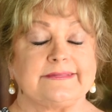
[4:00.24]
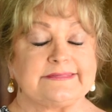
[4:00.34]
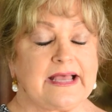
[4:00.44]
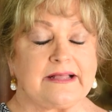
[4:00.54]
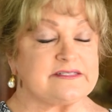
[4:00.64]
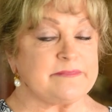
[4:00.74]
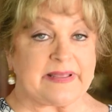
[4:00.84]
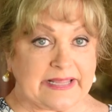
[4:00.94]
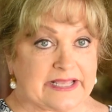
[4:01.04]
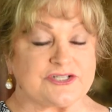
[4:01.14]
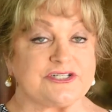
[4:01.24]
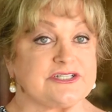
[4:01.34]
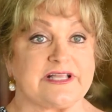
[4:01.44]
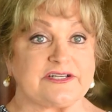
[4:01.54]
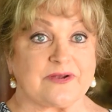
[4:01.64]
tons of
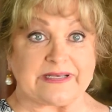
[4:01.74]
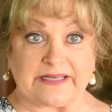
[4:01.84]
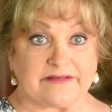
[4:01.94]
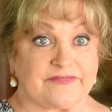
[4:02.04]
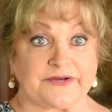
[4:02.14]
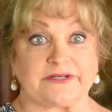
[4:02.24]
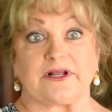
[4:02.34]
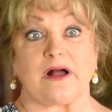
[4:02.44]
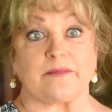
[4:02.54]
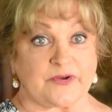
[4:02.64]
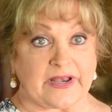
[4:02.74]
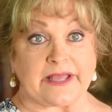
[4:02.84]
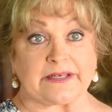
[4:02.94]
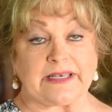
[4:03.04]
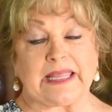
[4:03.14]
medications they tried to give her to calm her
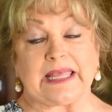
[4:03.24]
down.